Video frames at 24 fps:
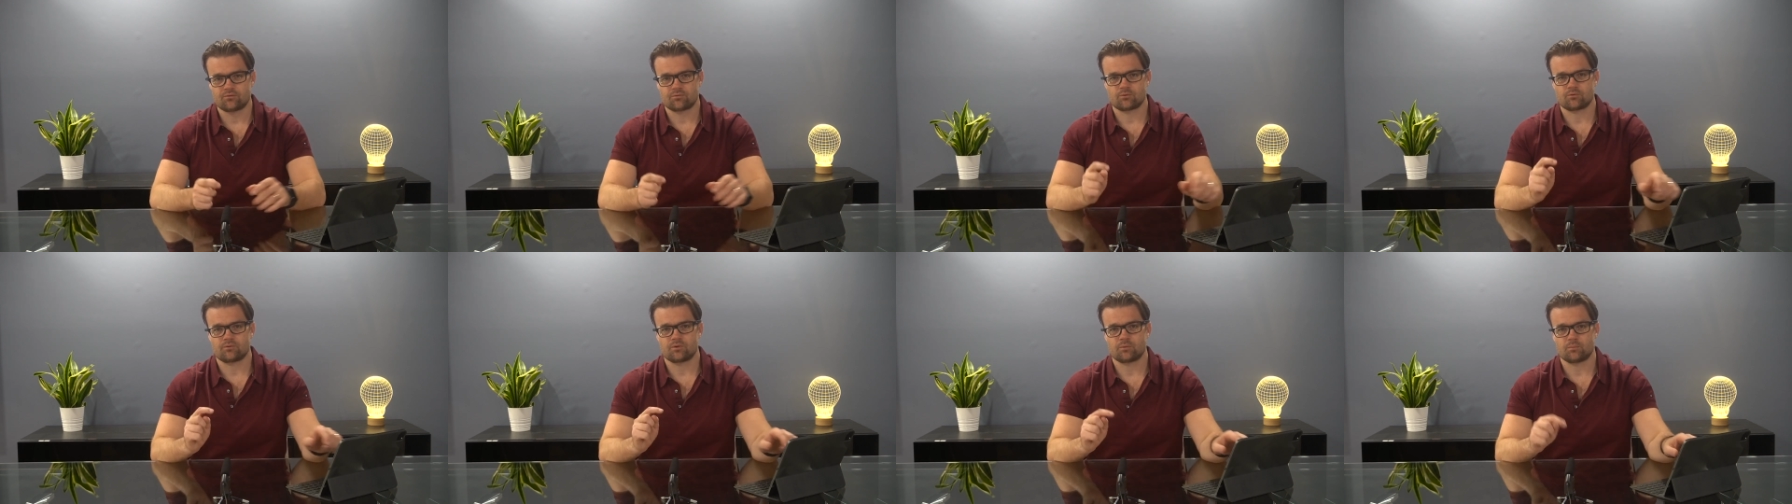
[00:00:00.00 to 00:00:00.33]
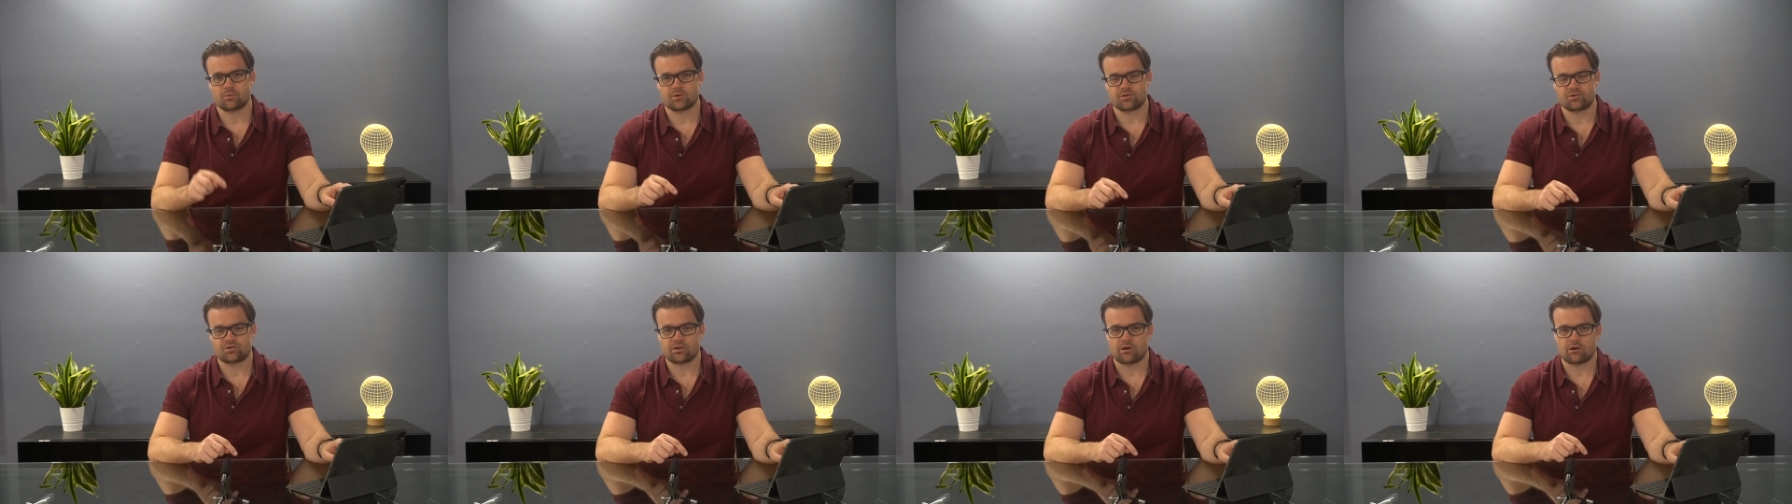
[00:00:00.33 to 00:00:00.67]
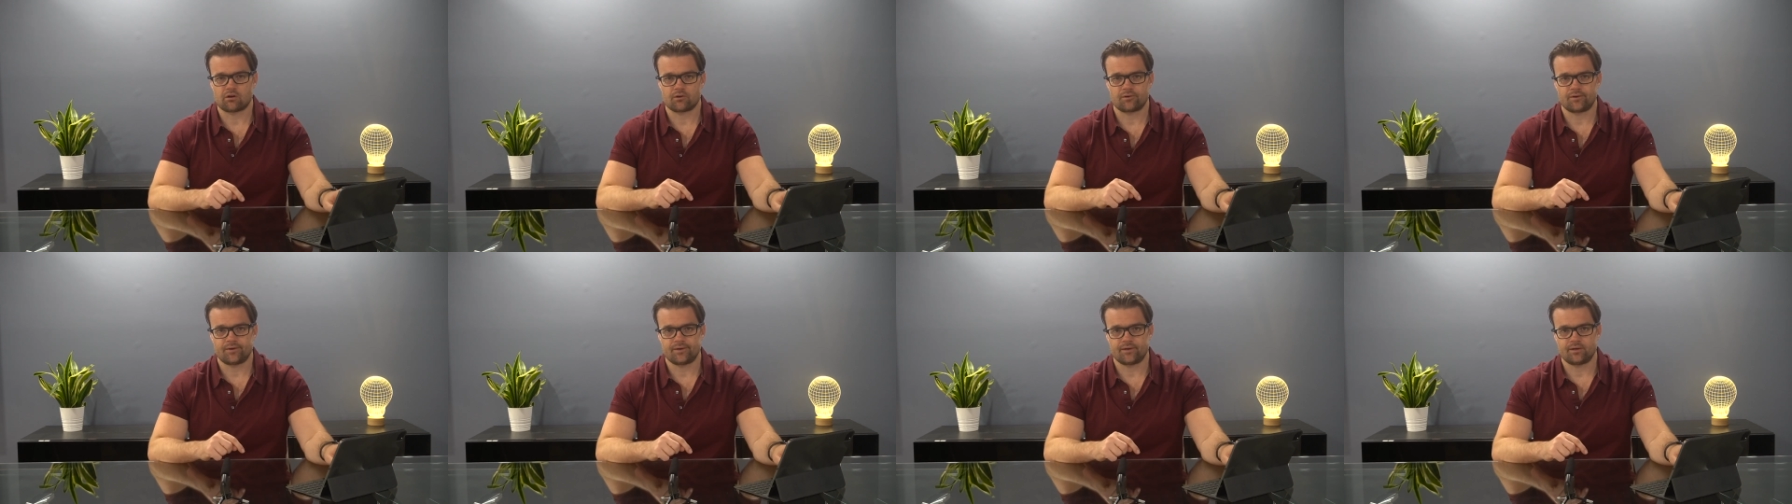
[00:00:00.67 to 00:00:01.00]
for the
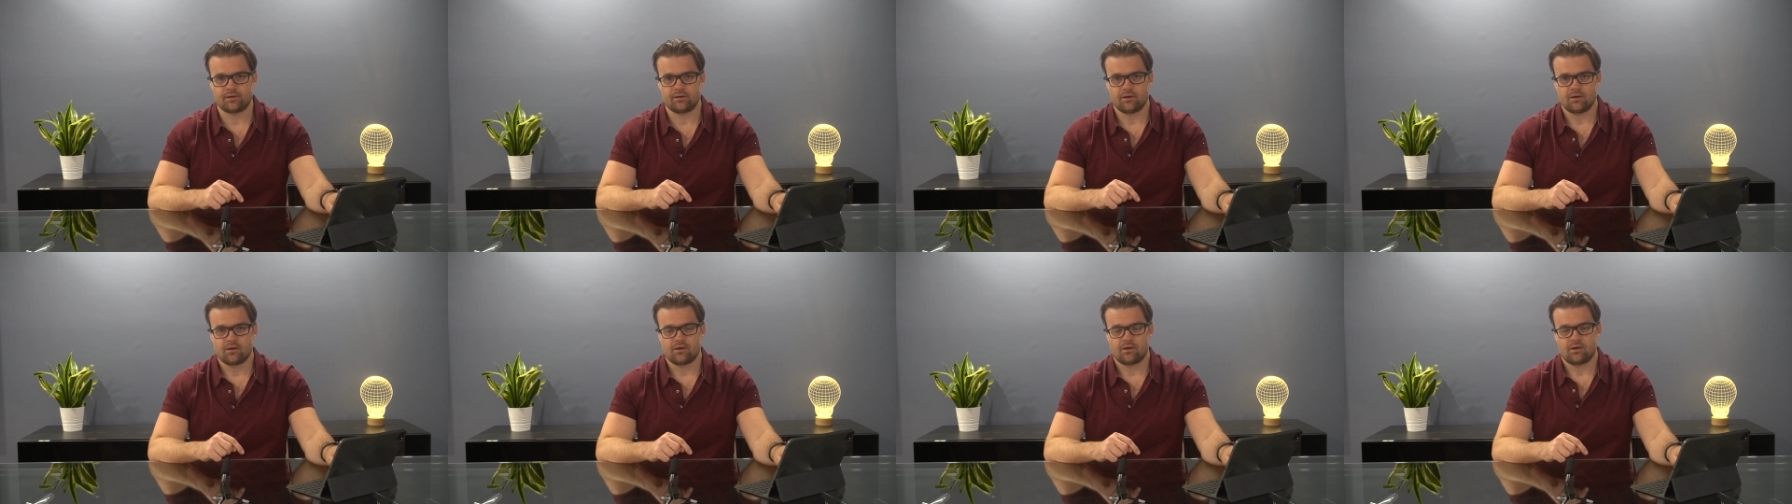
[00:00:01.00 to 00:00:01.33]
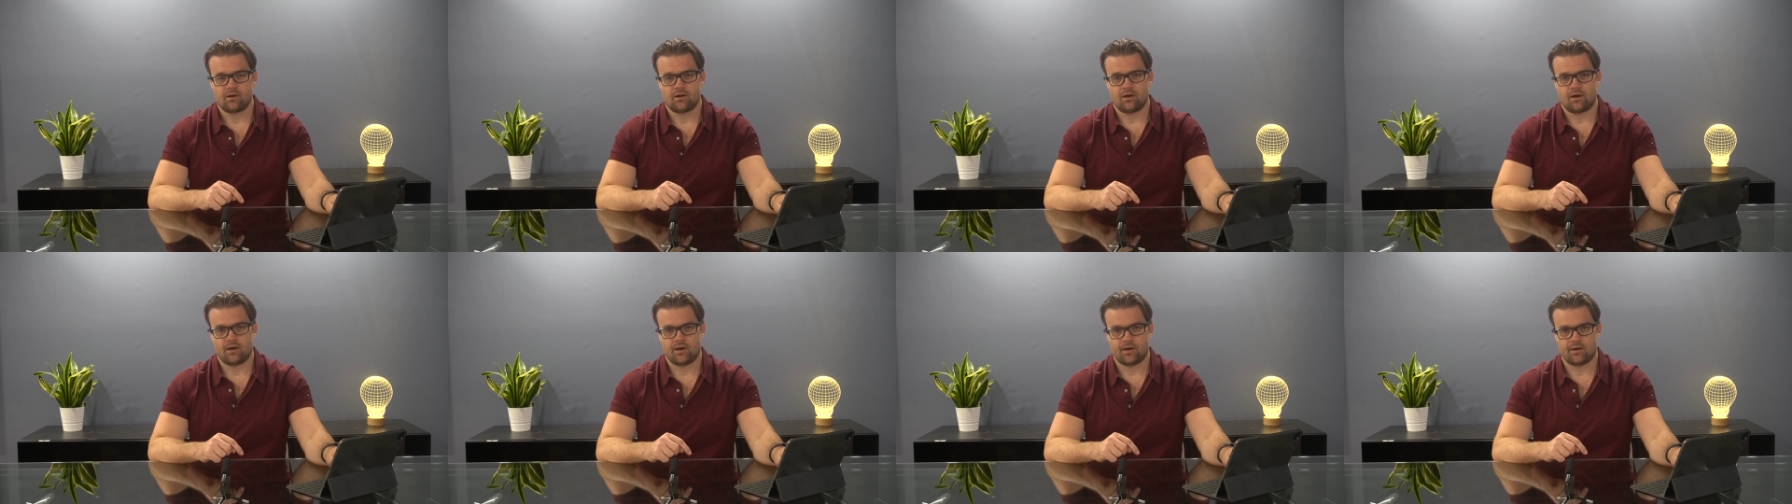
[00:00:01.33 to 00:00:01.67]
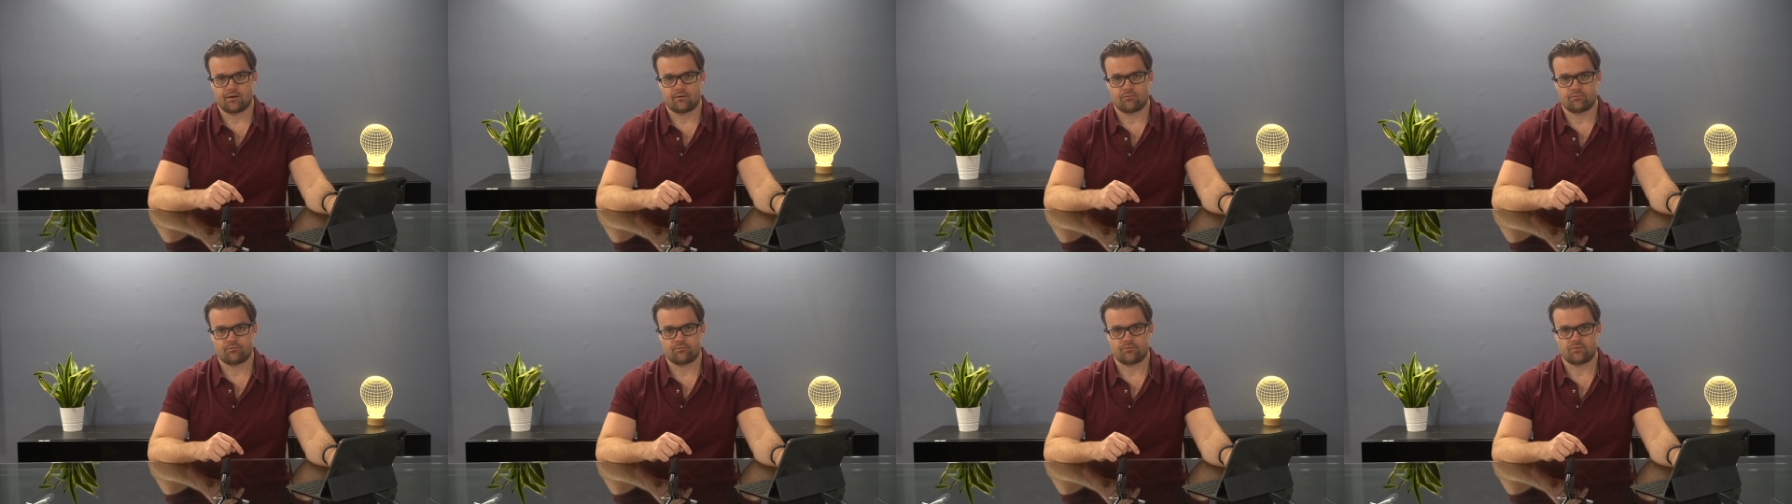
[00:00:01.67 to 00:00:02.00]
majority
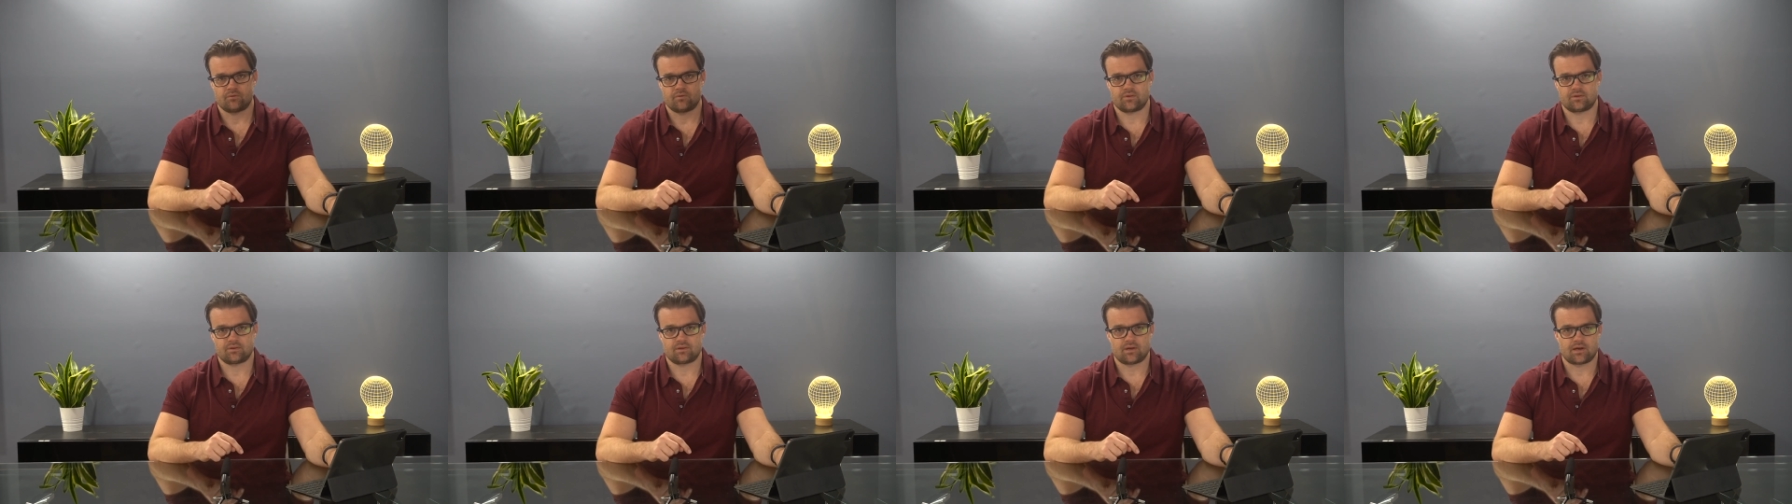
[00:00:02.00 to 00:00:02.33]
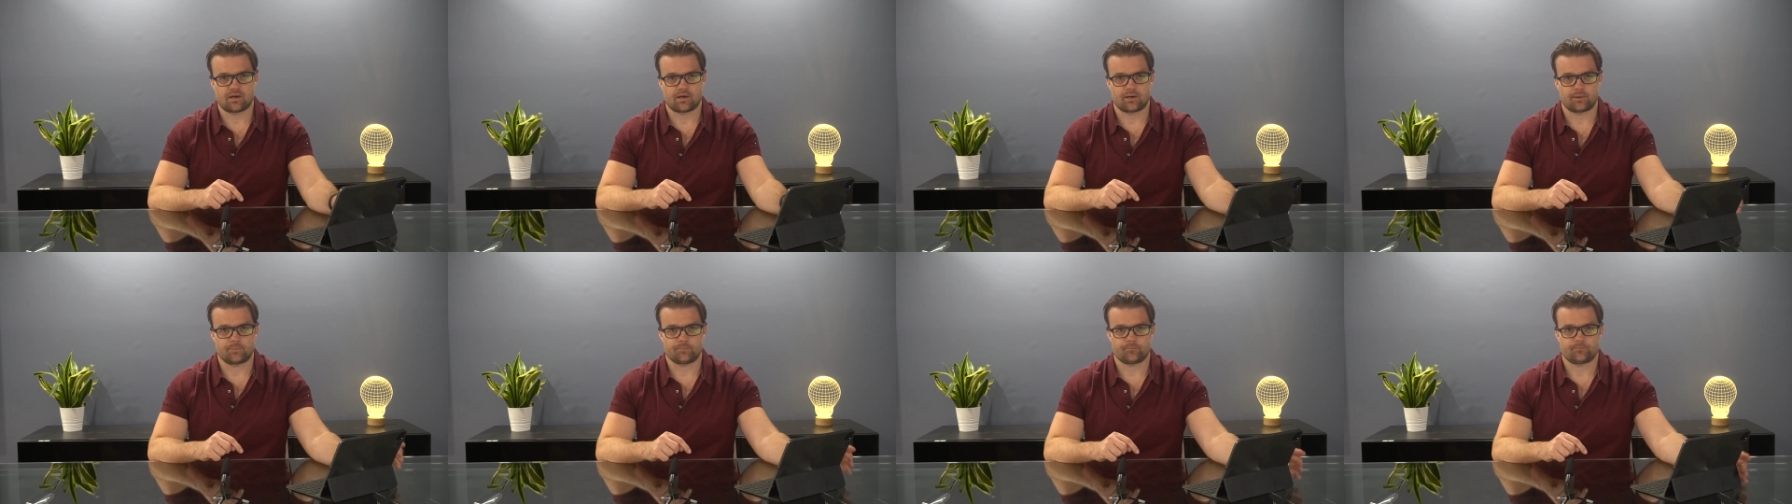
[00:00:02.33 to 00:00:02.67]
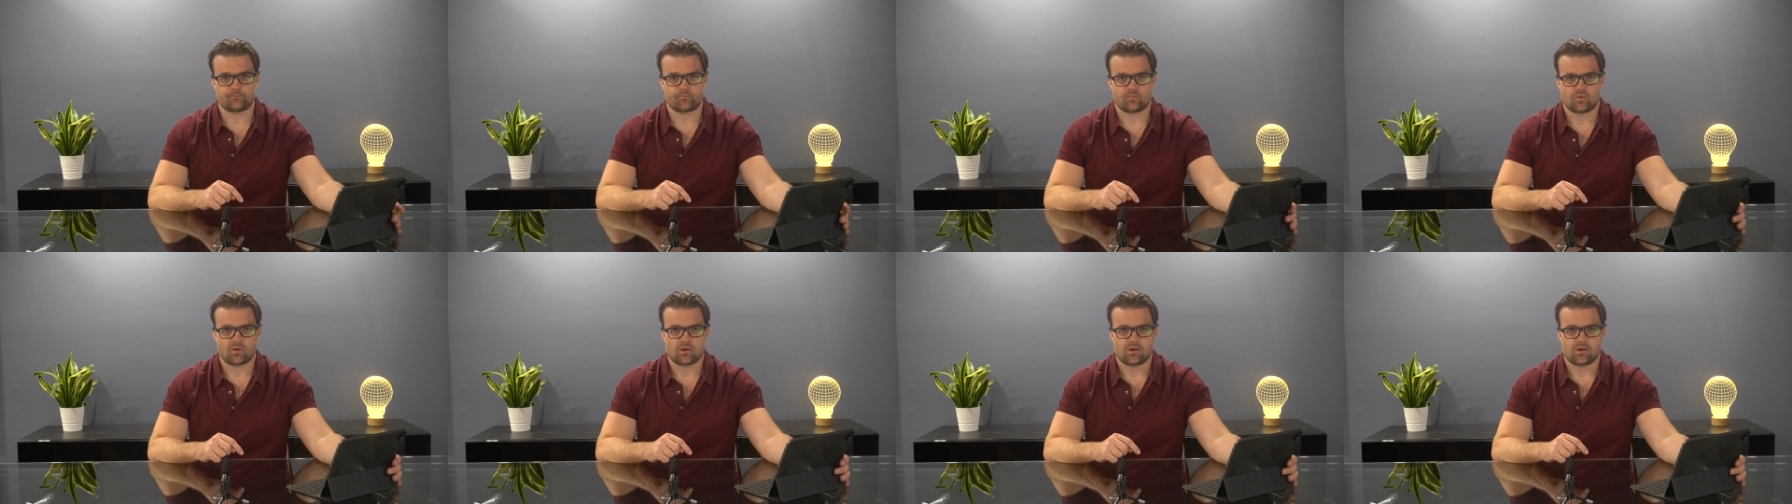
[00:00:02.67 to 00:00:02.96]
of the time.